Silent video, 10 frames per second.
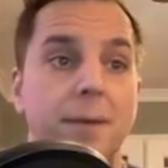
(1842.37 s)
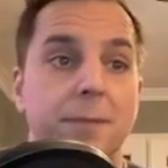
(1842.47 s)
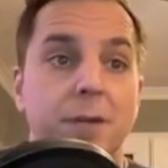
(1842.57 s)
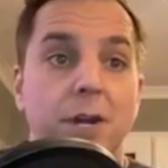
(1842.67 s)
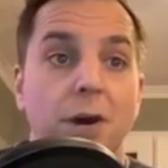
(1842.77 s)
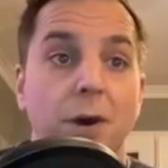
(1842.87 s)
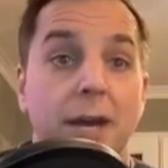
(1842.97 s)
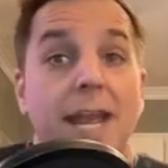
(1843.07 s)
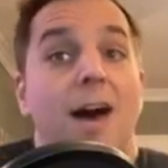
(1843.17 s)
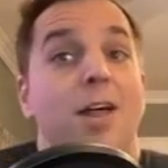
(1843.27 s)
You know,
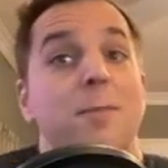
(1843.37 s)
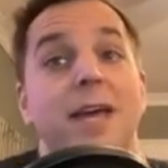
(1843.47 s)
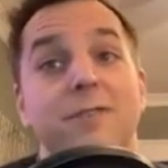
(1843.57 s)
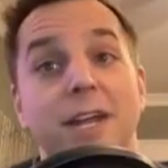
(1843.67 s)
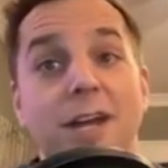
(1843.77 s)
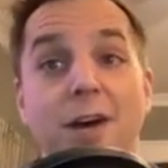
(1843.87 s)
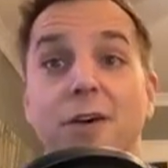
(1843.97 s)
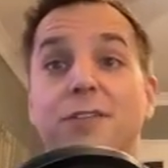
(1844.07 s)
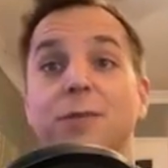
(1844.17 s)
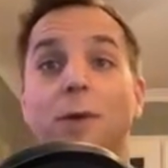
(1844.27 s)
and now that I'm making
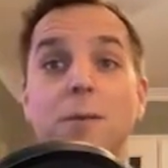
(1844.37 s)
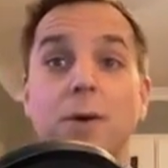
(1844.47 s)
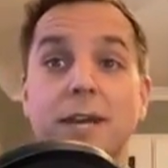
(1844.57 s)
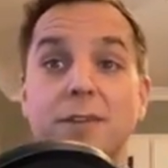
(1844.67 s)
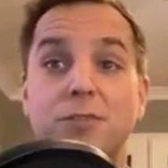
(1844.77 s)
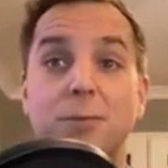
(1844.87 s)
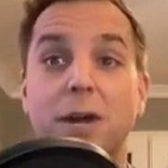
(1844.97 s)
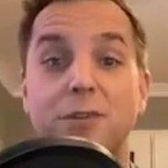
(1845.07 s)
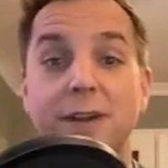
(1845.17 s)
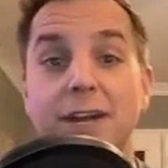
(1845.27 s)
videos, what gives you
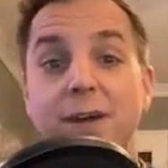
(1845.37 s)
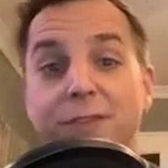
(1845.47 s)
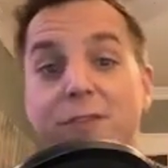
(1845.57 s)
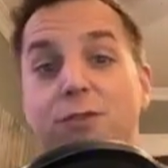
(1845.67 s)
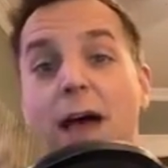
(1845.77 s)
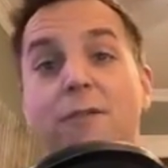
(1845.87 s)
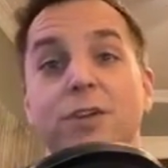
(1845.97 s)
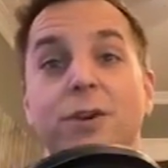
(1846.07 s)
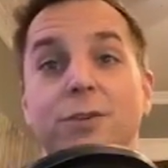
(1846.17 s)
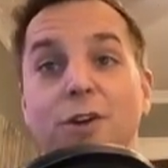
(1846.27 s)
better videos than
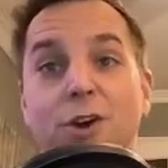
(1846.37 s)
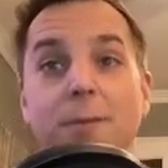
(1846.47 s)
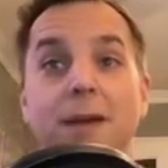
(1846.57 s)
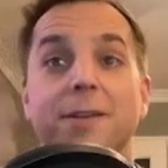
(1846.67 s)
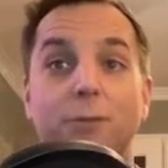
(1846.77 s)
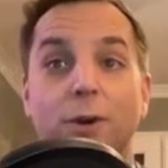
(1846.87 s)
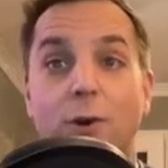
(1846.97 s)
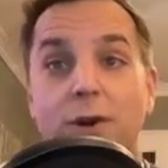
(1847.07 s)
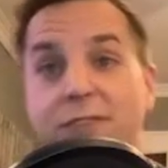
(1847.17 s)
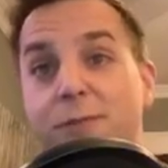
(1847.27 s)
traveling to a tournament and
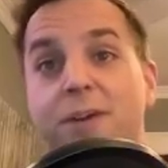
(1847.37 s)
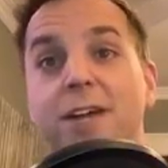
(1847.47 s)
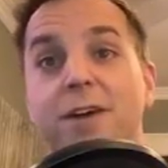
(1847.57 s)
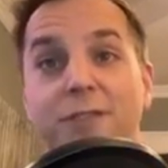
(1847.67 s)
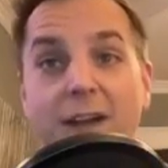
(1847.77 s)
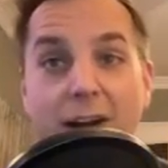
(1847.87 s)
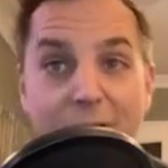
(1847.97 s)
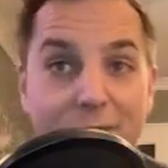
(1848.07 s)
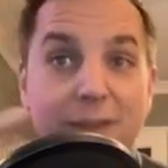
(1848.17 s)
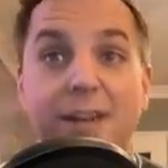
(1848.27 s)
recording some videos
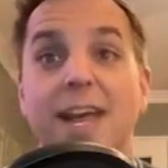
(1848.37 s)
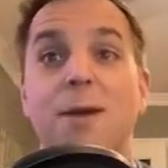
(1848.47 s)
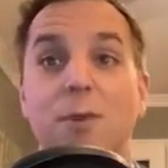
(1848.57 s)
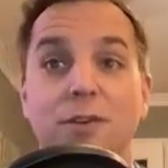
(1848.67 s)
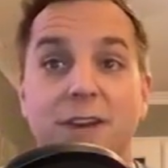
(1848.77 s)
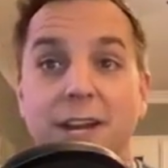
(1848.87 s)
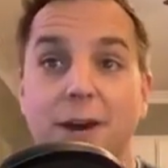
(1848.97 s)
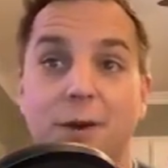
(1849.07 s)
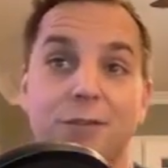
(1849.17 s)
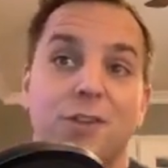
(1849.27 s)
there, so then you have more
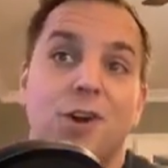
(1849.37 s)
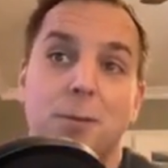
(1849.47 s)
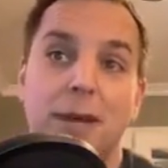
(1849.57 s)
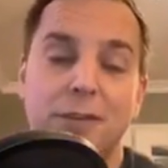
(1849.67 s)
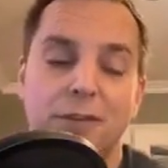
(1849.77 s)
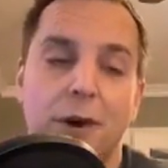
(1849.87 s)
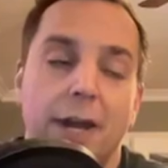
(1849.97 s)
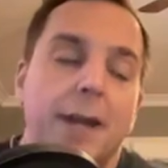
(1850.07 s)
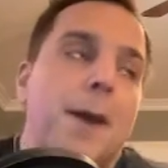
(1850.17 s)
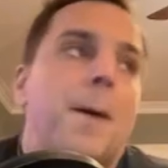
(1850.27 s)
videos, you know what I mean? So,
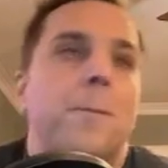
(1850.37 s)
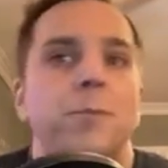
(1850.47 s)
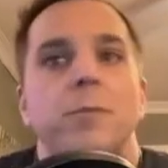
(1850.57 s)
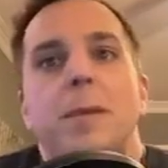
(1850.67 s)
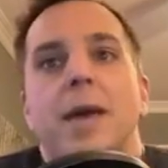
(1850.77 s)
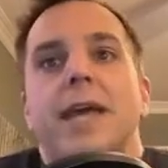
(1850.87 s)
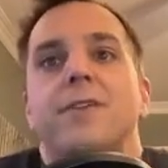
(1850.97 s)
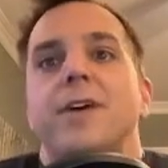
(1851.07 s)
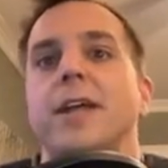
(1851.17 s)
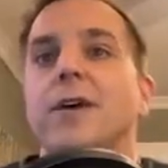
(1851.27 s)
like, me
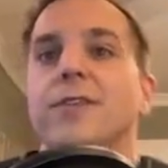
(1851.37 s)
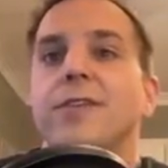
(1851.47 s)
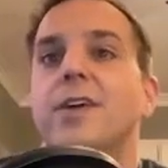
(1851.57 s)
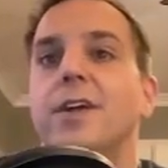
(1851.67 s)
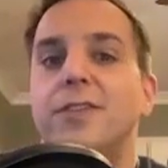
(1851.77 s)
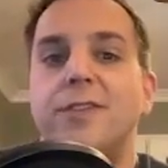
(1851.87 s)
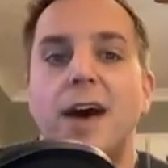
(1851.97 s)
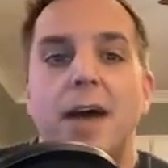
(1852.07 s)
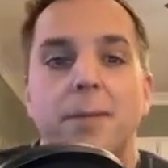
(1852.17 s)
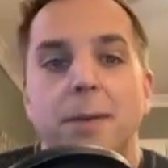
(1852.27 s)
making videos is a good
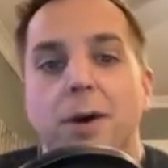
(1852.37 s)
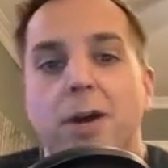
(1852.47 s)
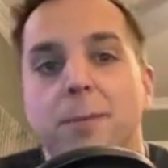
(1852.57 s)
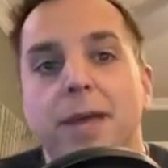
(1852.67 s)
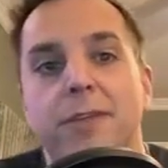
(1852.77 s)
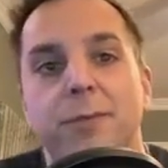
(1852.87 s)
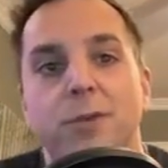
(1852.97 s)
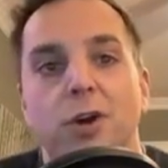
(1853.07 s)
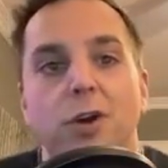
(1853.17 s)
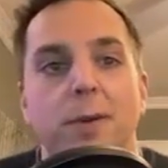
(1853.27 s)
sign. Maybe I'll come hit some
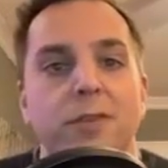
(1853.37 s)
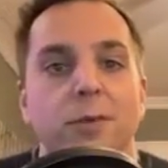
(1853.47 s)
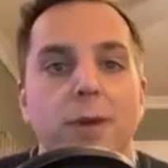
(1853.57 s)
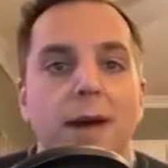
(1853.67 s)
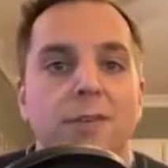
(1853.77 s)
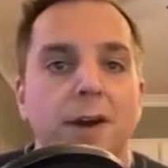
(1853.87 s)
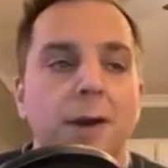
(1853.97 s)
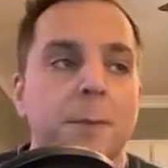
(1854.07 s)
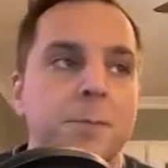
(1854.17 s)
tournaments or whatever.